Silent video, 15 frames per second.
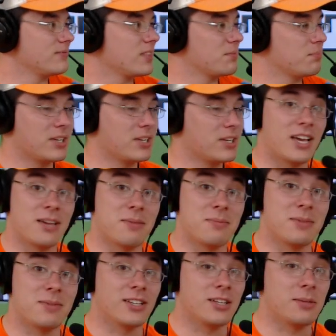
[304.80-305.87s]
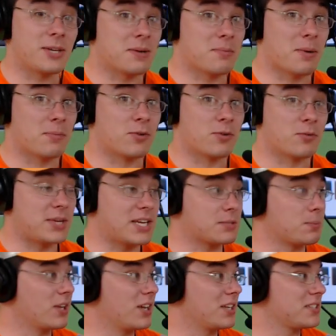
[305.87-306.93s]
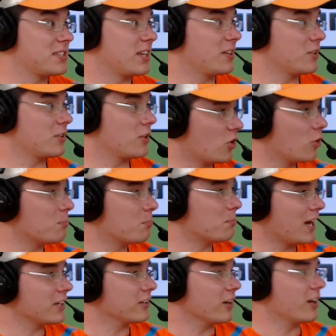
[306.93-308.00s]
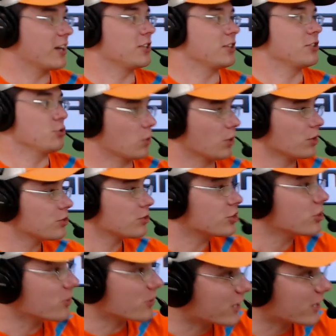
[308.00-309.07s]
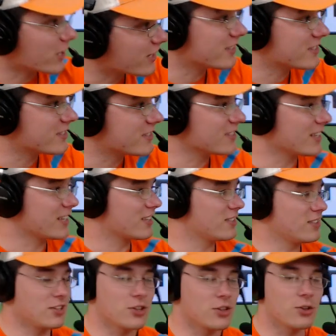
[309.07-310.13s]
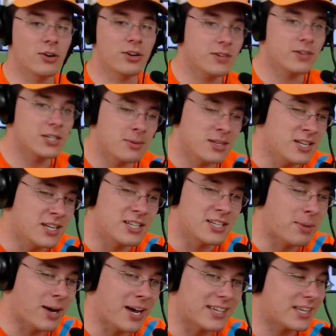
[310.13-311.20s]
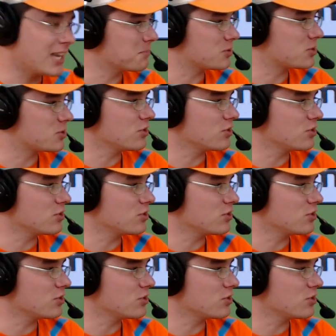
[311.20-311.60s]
But I immediately became a member of PS Plus, and oh my God, you weren't joking. It's like you don't even need to buy games.